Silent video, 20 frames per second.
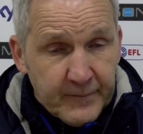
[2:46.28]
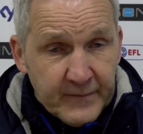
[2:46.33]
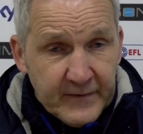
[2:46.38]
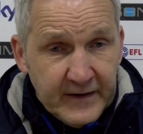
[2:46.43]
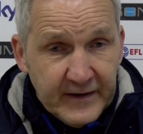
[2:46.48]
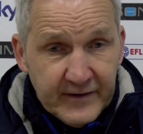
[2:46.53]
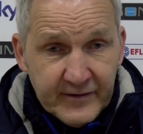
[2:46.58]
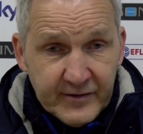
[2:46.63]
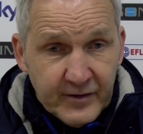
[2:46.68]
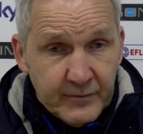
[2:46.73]

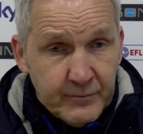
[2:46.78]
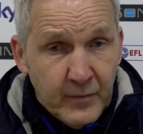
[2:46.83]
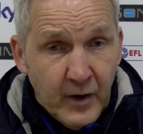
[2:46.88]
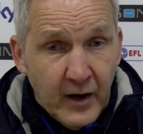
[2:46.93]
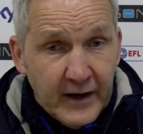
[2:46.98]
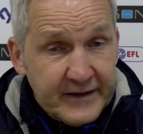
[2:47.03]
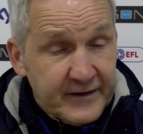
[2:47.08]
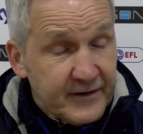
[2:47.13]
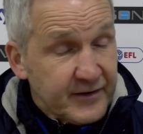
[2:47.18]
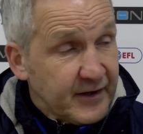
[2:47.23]
It's a
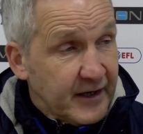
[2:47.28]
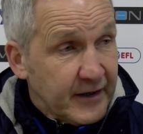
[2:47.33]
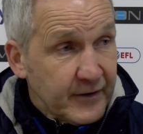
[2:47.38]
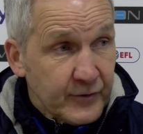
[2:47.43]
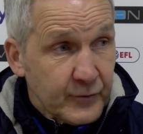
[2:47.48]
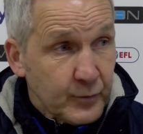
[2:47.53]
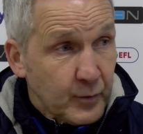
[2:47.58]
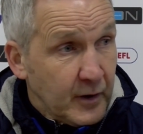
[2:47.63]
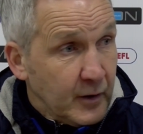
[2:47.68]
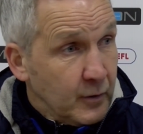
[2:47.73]
mindset
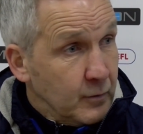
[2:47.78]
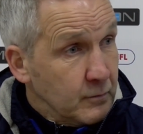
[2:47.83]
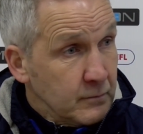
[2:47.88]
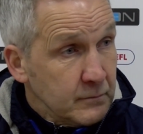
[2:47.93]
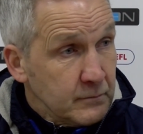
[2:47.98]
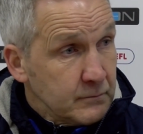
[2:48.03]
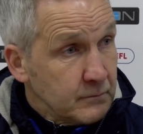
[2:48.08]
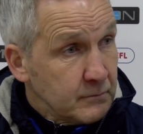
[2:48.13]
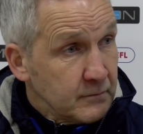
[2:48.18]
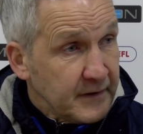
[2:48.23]
as well.
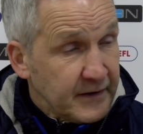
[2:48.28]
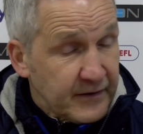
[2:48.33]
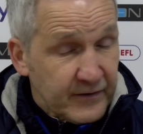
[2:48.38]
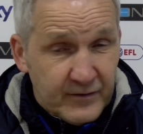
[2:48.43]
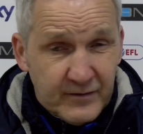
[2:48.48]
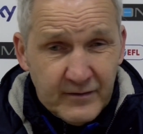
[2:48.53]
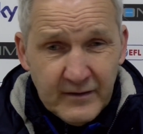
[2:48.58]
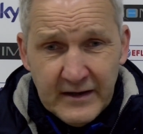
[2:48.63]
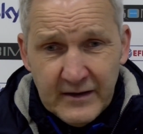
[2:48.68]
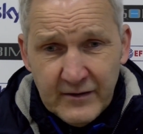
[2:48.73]

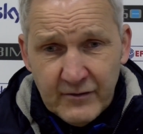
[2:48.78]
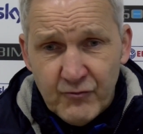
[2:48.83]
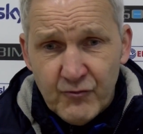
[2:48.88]
It's